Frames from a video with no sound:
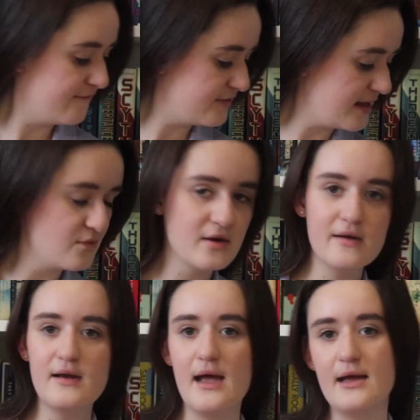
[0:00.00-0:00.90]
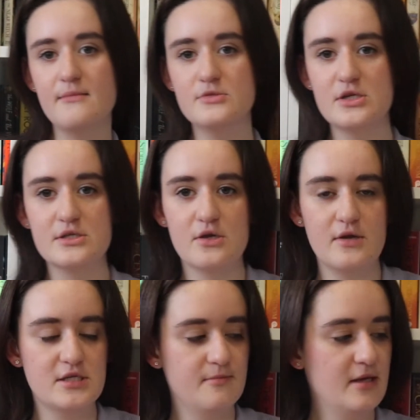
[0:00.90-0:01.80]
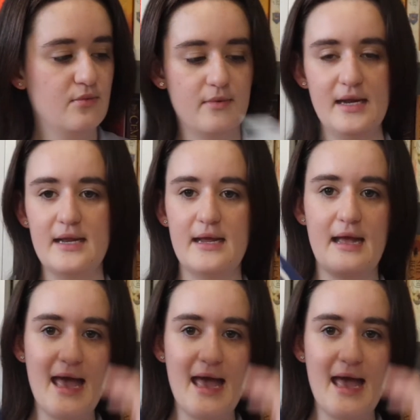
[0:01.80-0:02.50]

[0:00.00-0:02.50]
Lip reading: For that one, I am just going to be reading